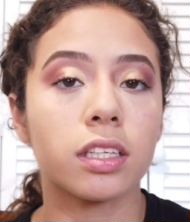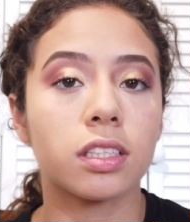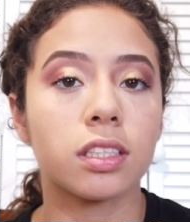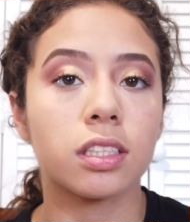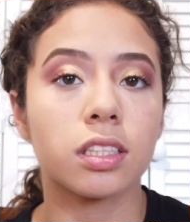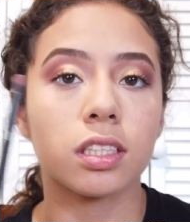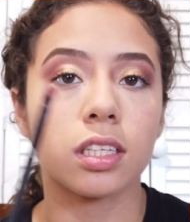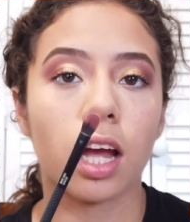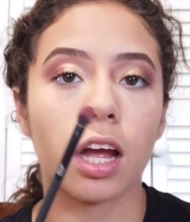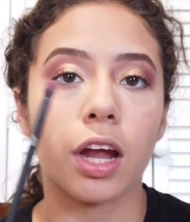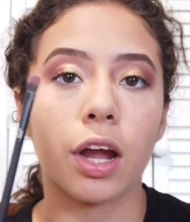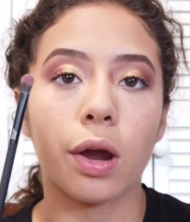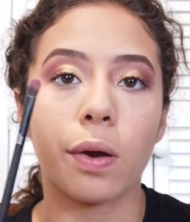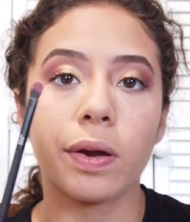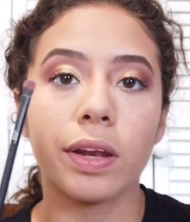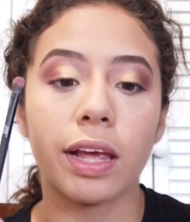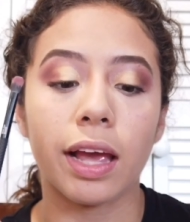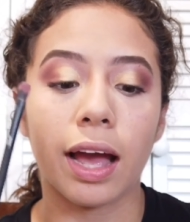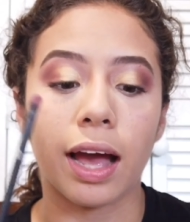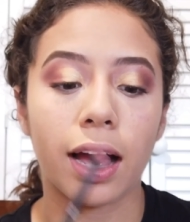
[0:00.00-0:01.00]
since it
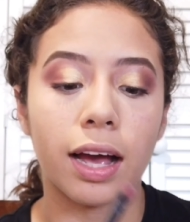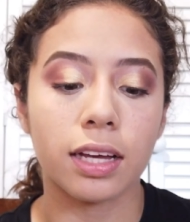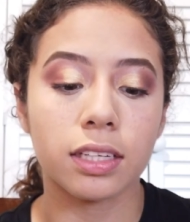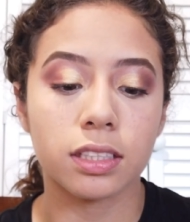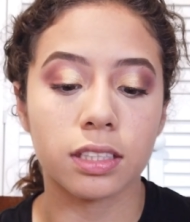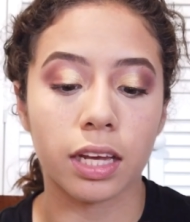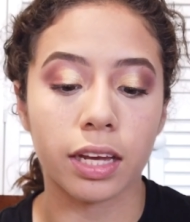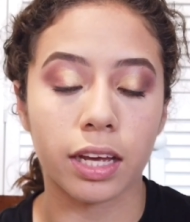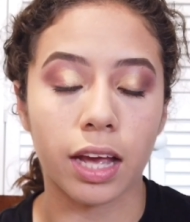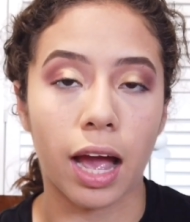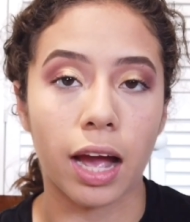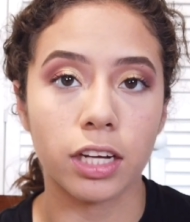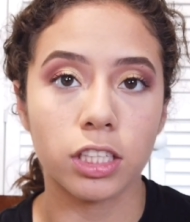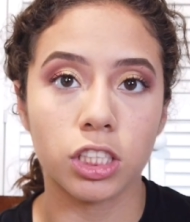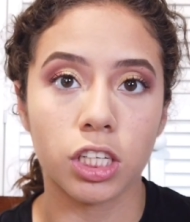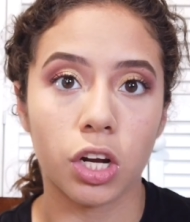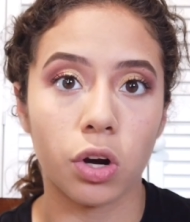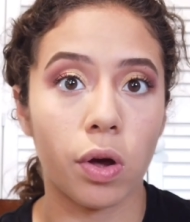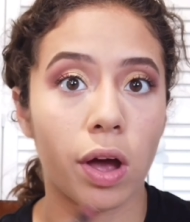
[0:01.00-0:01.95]
already has like eyeshadow,